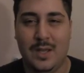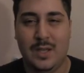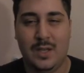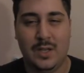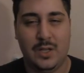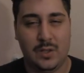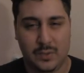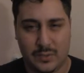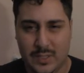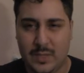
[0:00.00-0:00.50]

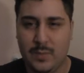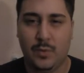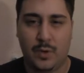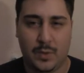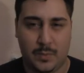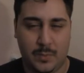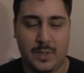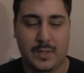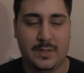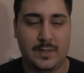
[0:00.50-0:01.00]
you know,
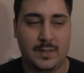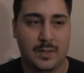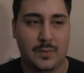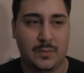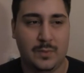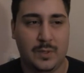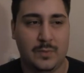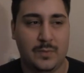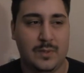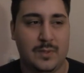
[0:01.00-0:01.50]
teamwork, basically
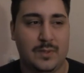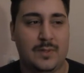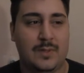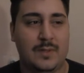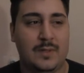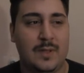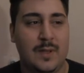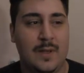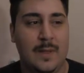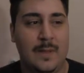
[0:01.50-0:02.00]
what it was.